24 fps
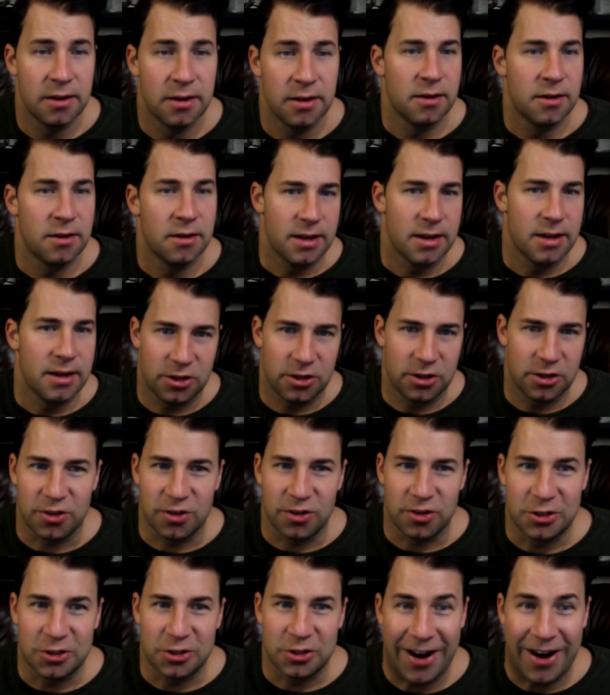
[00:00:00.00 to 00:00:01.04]
interesting
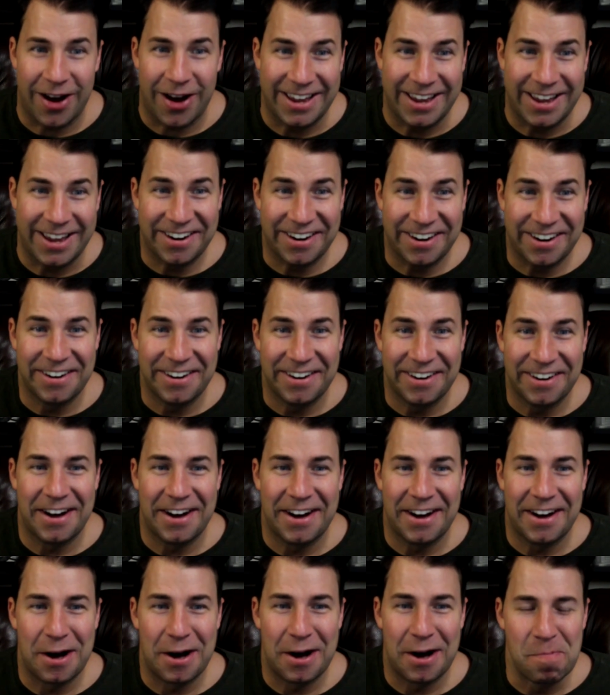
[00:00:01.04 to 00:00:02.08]
track here,
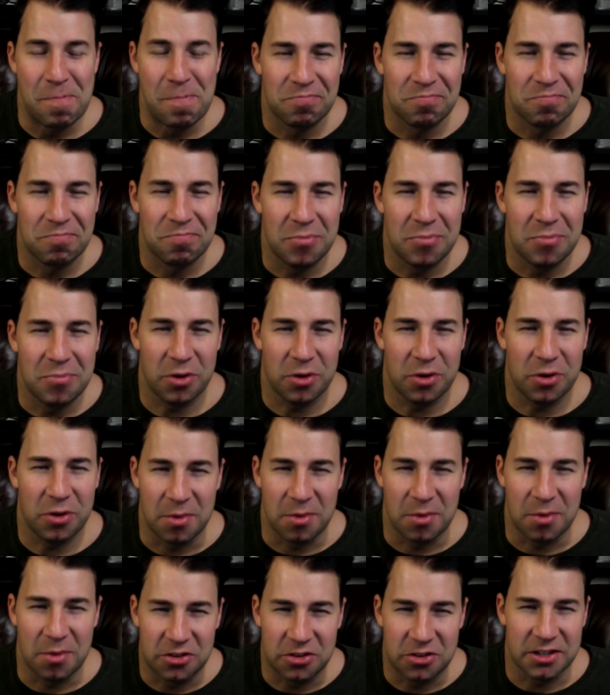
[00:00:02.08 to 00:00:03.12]
um, but with some
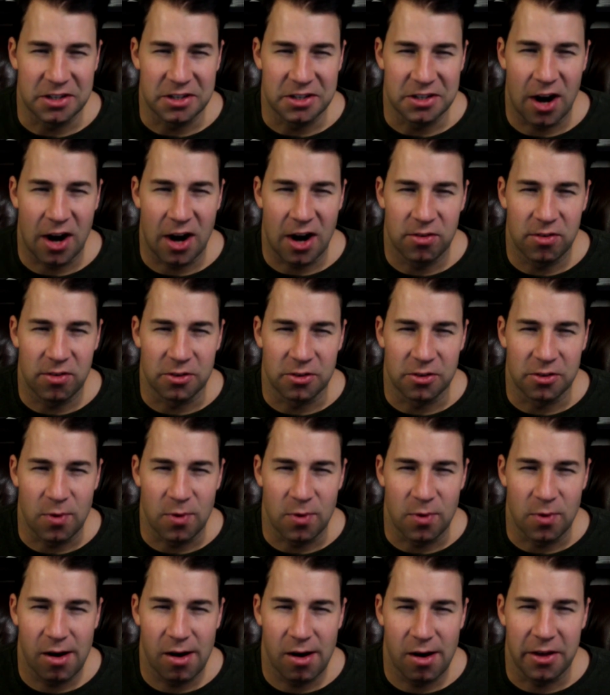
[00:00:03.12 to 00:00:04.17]
interesting drivers as well.
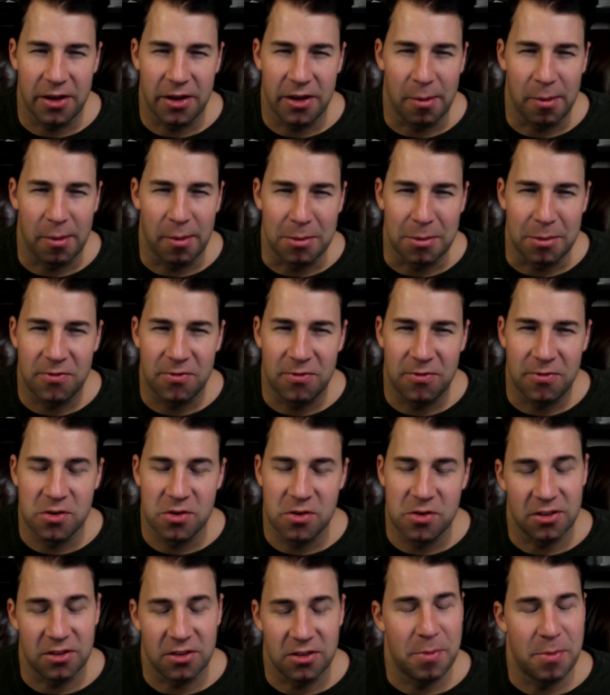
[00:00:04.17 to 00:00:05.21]
I think I'm going to be forced to
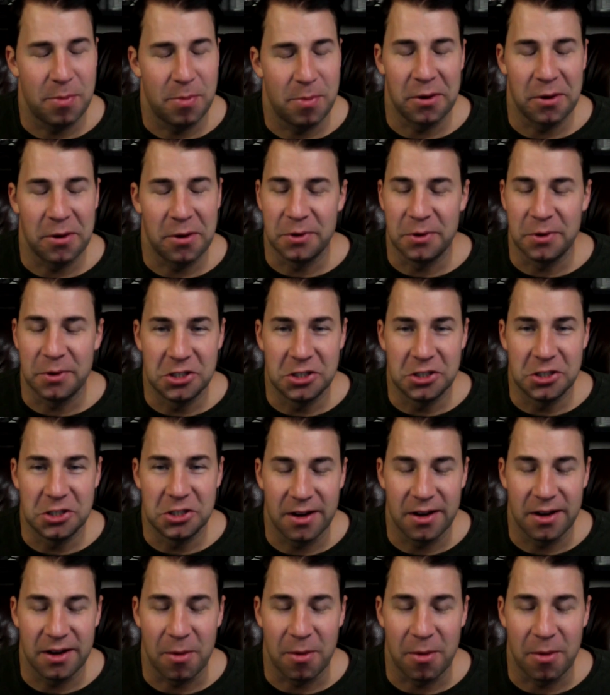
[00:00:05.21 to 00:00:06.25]
use Penguin Luigi, and
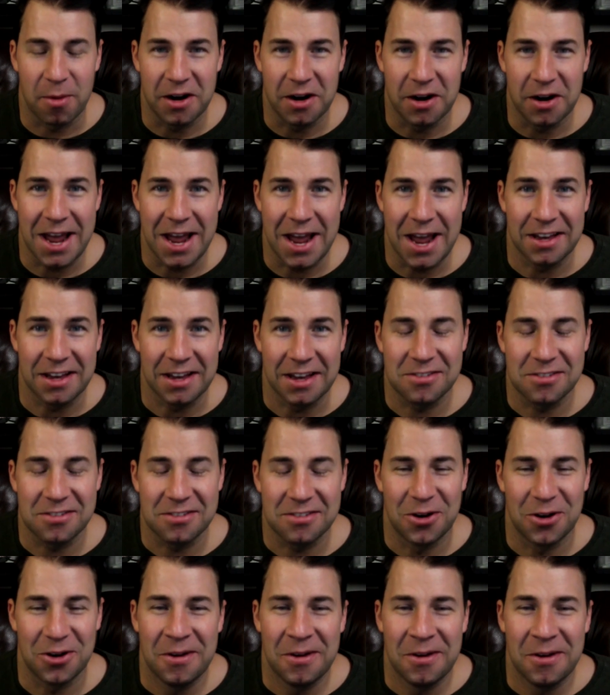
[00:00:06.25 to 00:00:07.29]
I'm already hating it. So
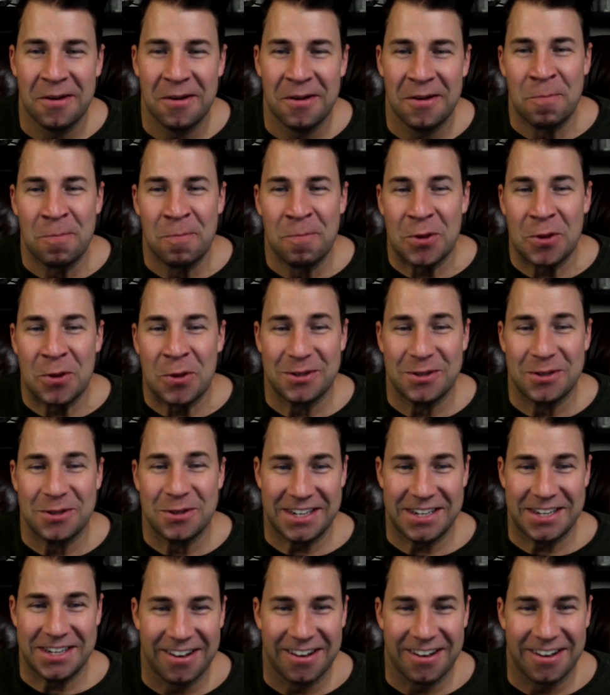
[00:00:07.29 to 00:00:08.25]
we'll see how that